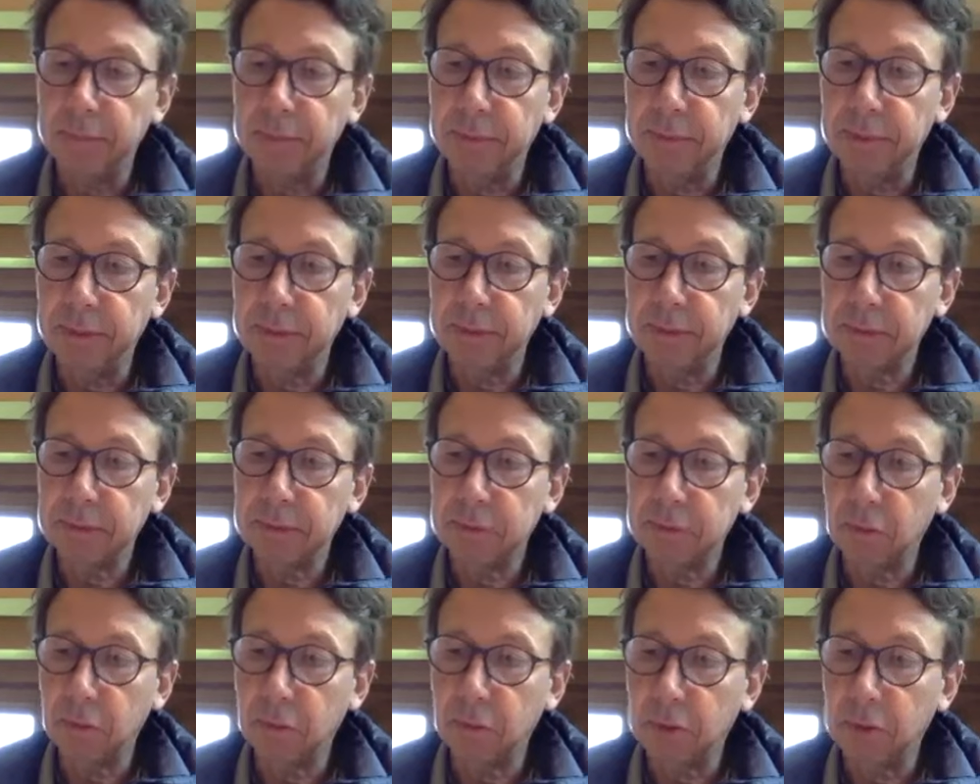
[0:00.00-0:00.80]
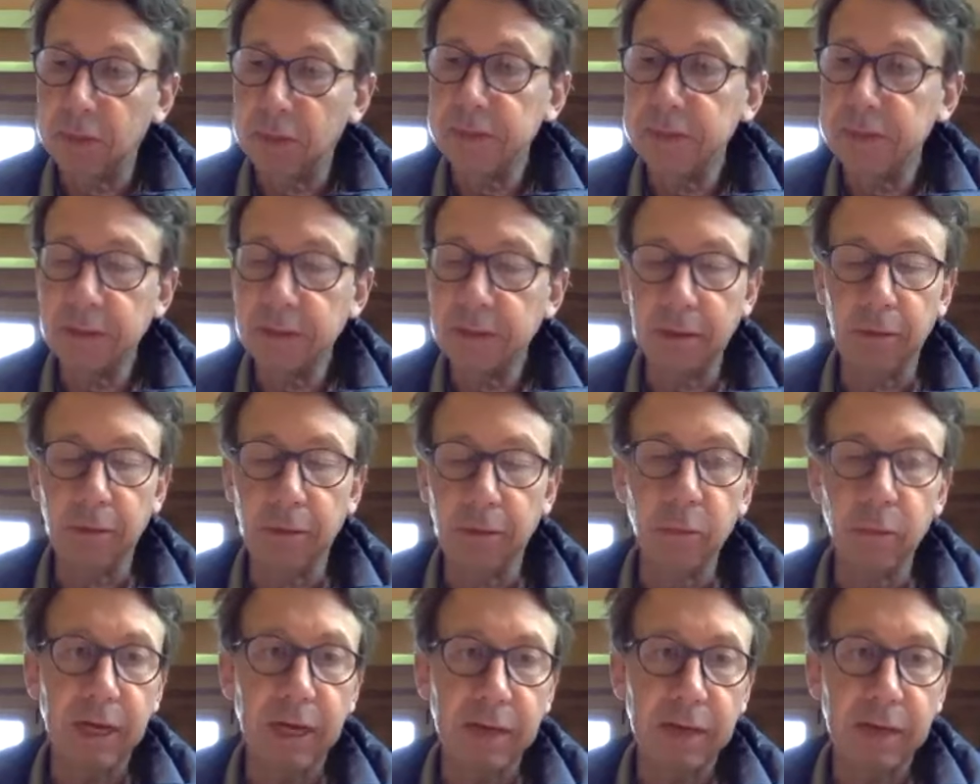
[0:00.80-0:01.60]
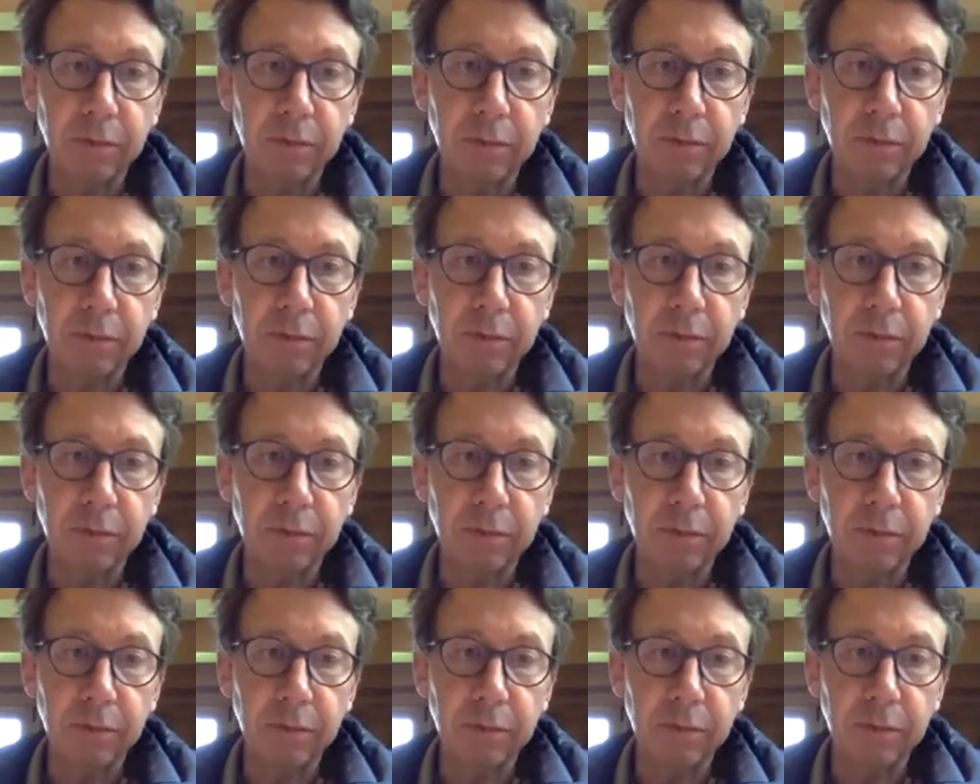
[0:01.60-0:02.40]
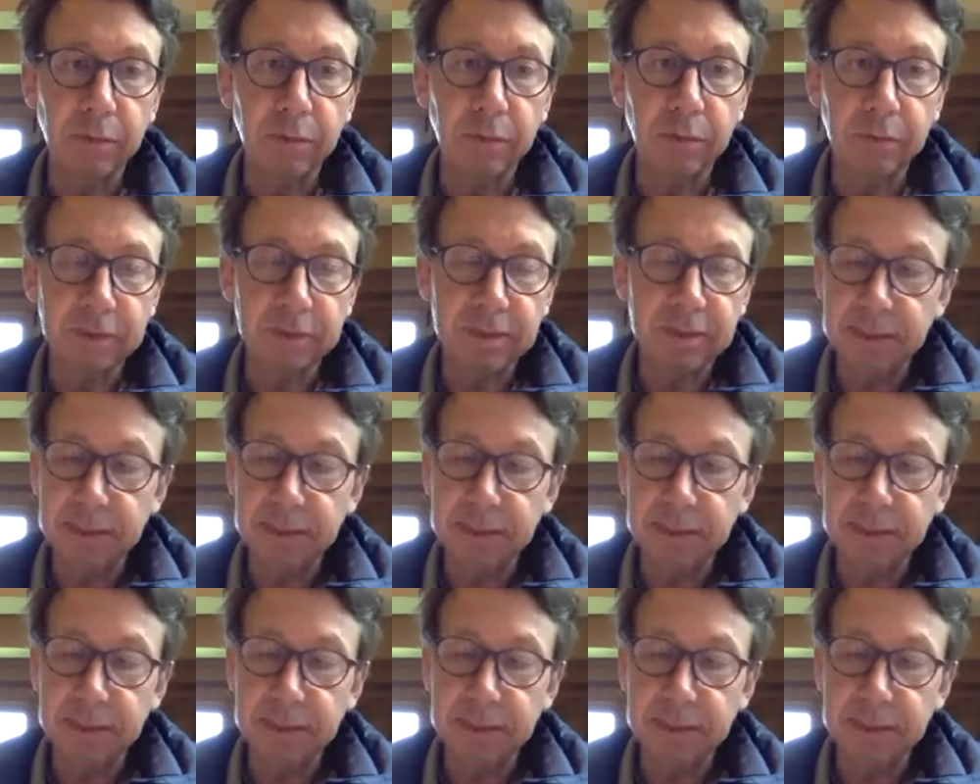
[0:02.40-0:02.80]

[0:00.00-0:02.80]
Um, so until we have a vaccine,